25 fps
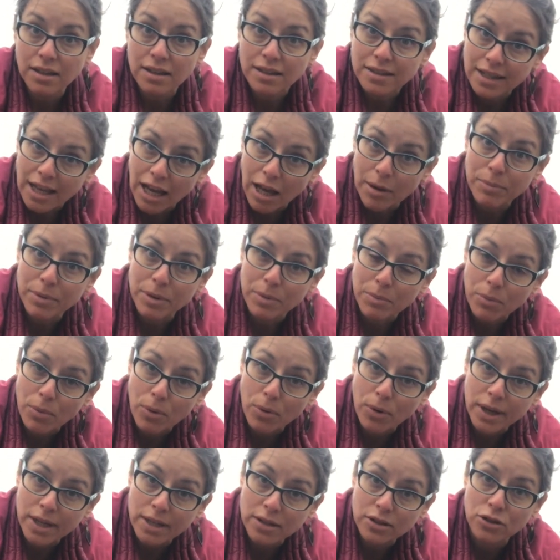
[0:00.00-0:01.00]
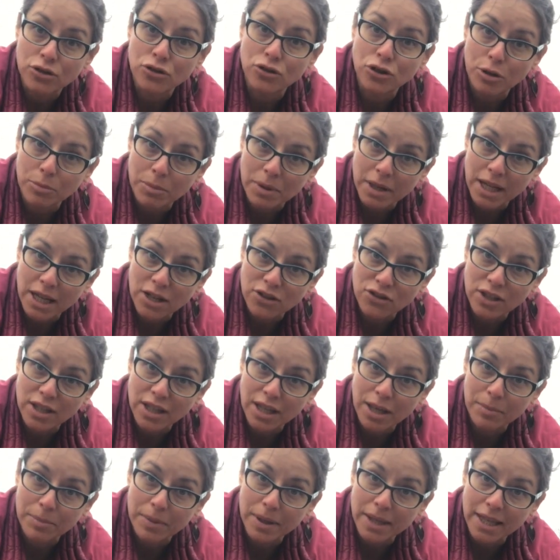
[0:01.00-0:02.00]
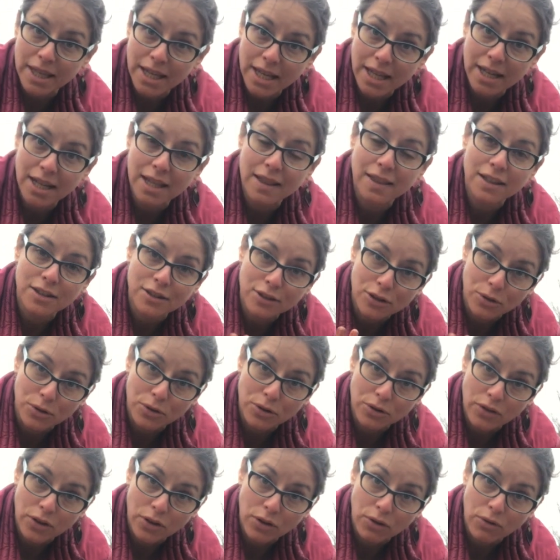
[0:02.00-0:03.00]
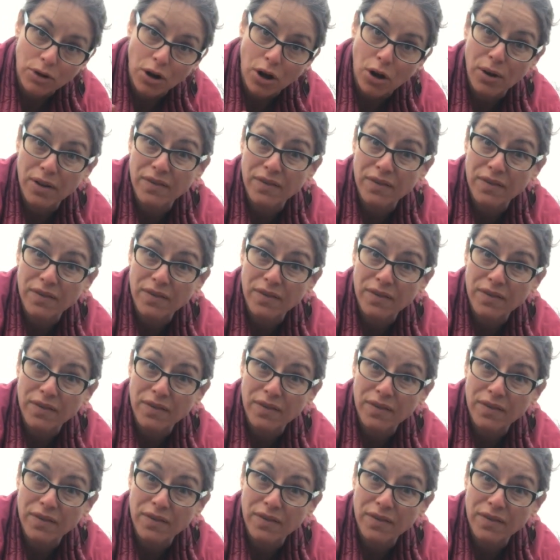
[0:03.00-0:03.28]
damp and moist, germination can begin, and the sooner they'll grow.